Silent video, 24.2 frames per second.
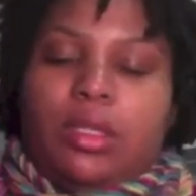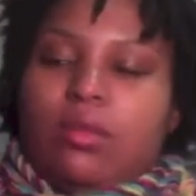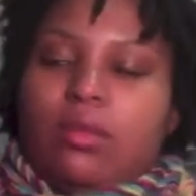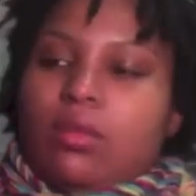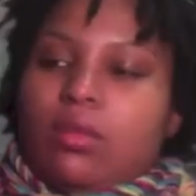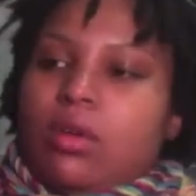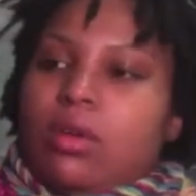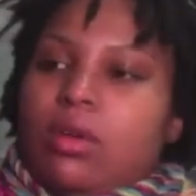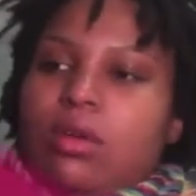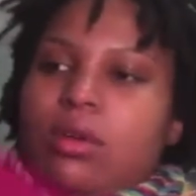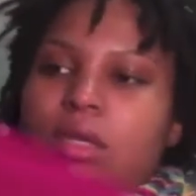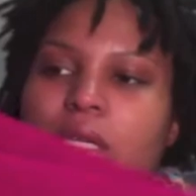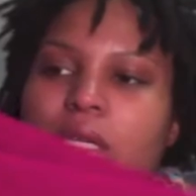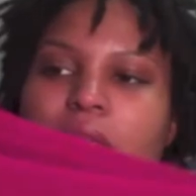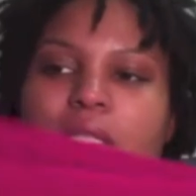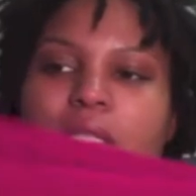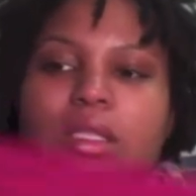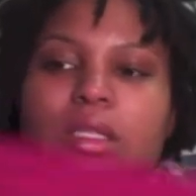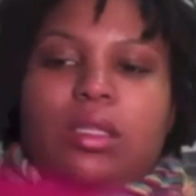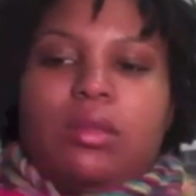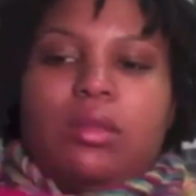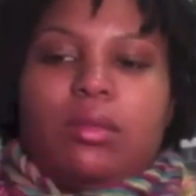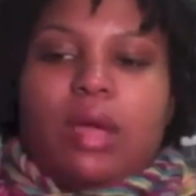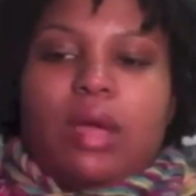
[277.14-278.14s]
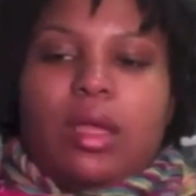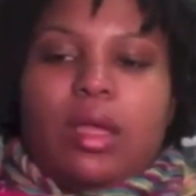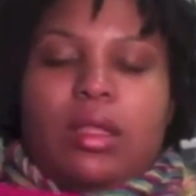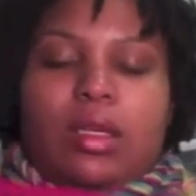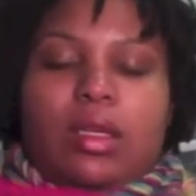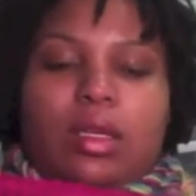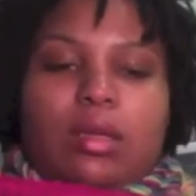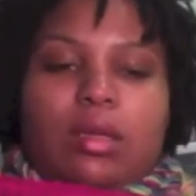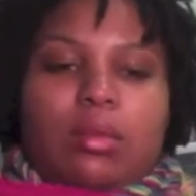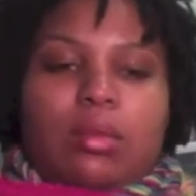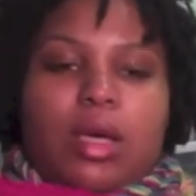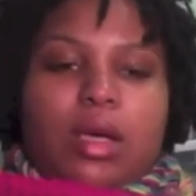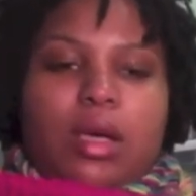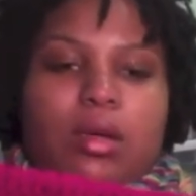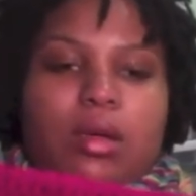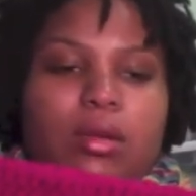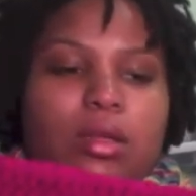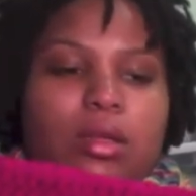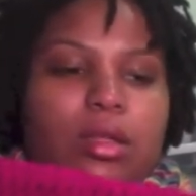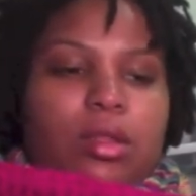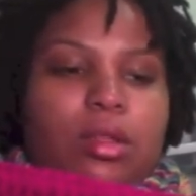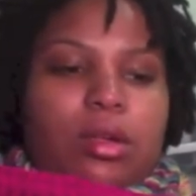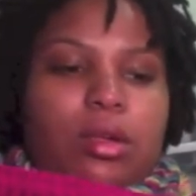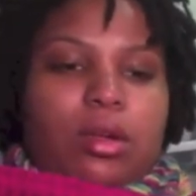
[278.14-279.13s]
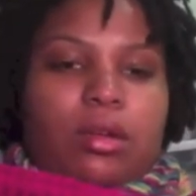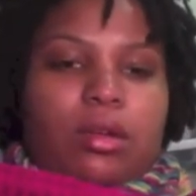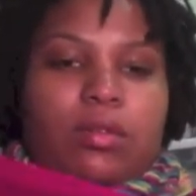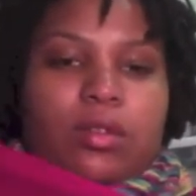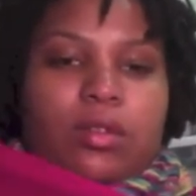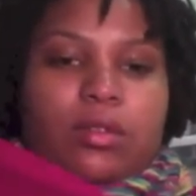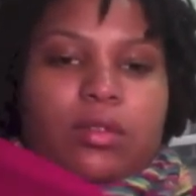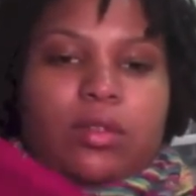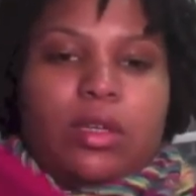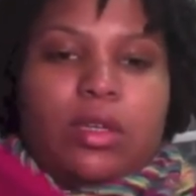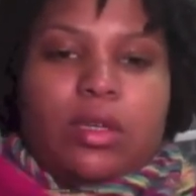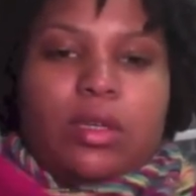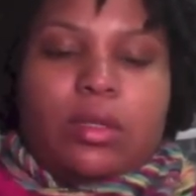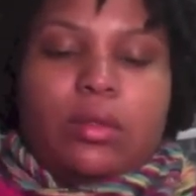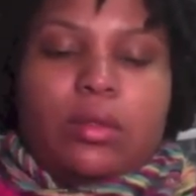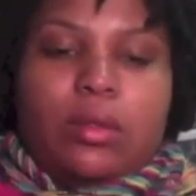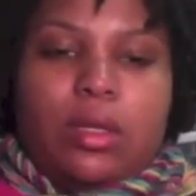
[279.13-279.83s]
row, and I did, I think, about a third of a row.